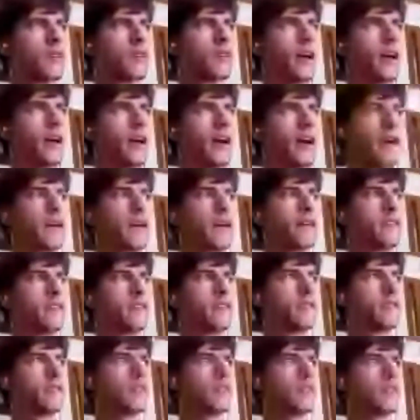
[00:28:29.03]
I can
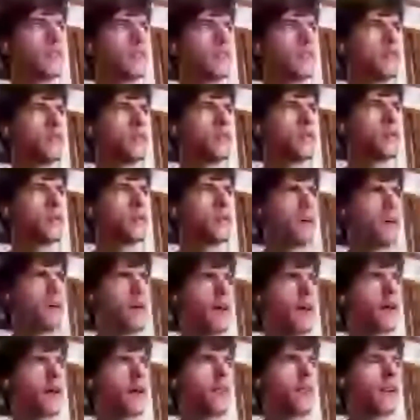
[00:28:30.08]
see
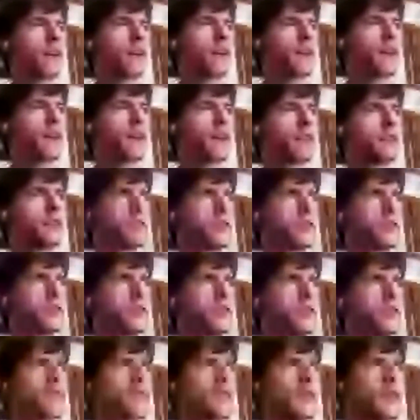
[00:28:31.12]
how that analogy
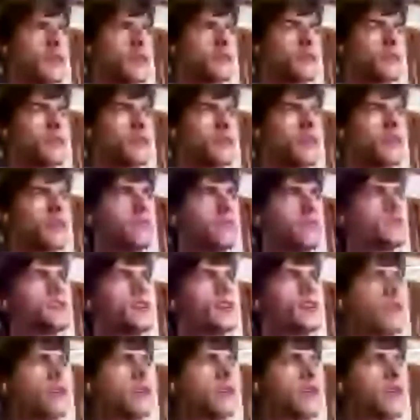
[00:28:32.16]
works. Like it's
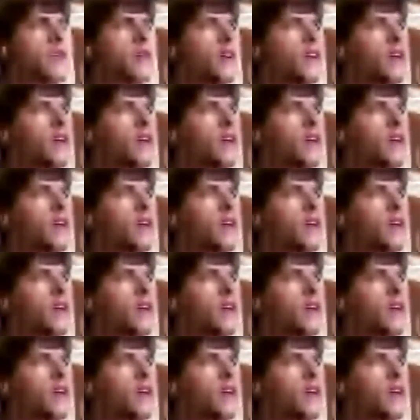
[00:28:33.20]
sharing,